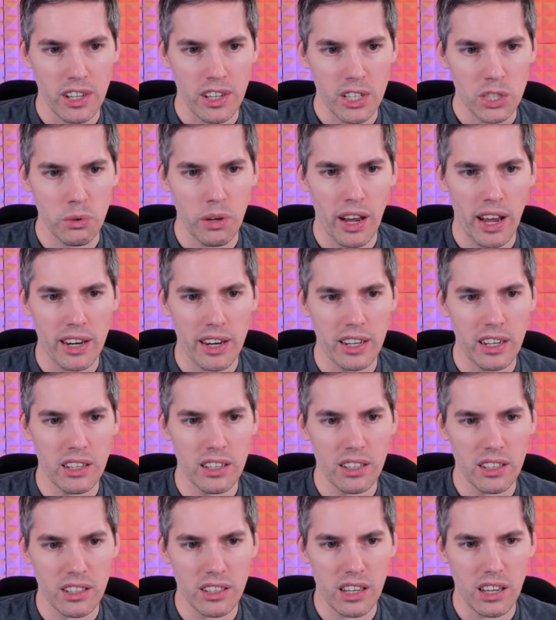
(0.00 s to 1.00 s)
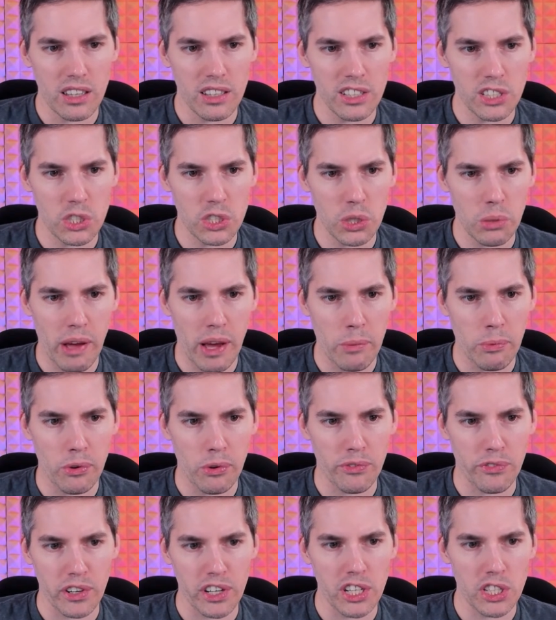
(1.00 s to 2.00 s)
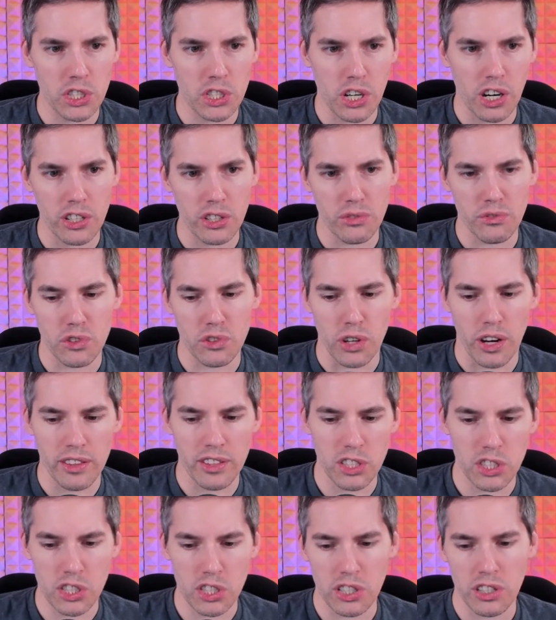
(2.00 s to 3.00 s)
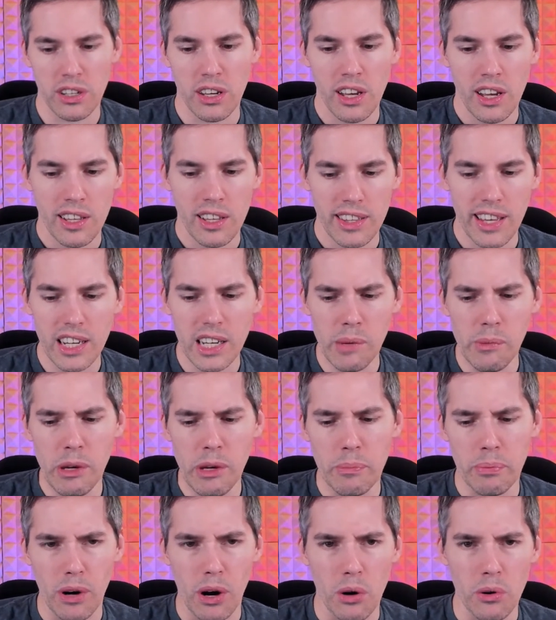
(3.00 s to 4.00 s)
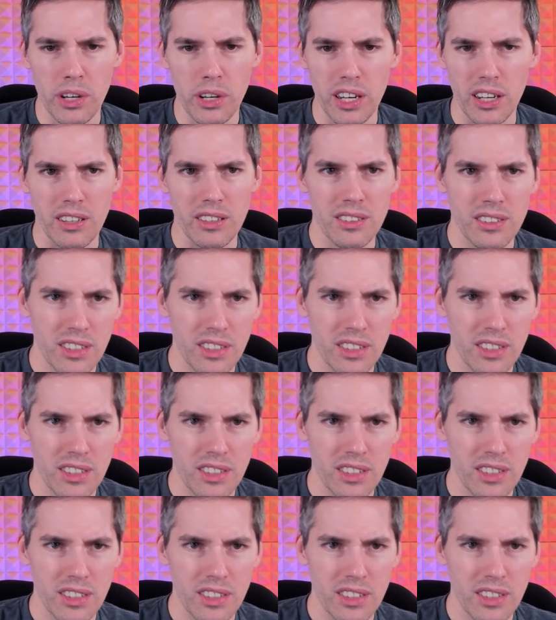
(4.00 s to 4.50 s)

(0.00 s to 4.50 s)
So we're adding colorless to your mana pool for each card you've drawn this turn. That could be broken.